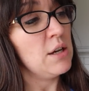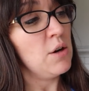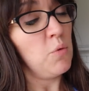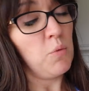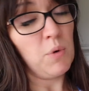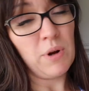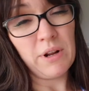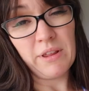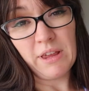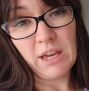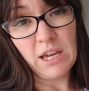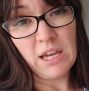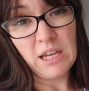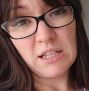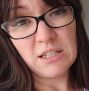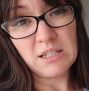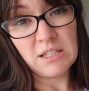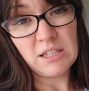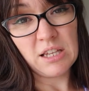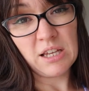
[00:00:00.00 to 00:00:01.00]
one of
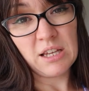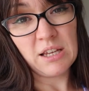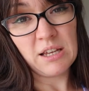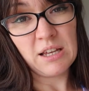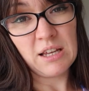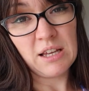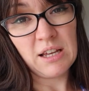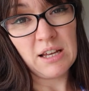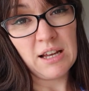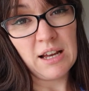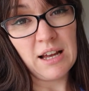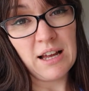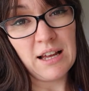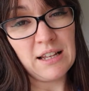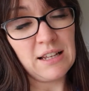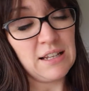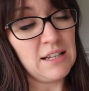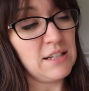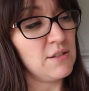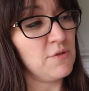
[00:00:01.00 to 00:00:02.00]
these
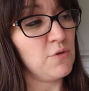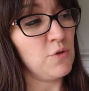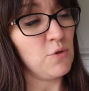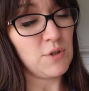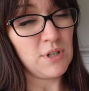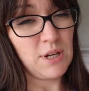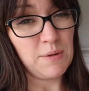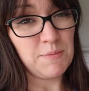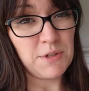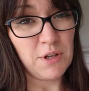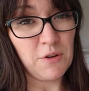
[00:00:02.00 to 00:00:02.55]
at least 4 times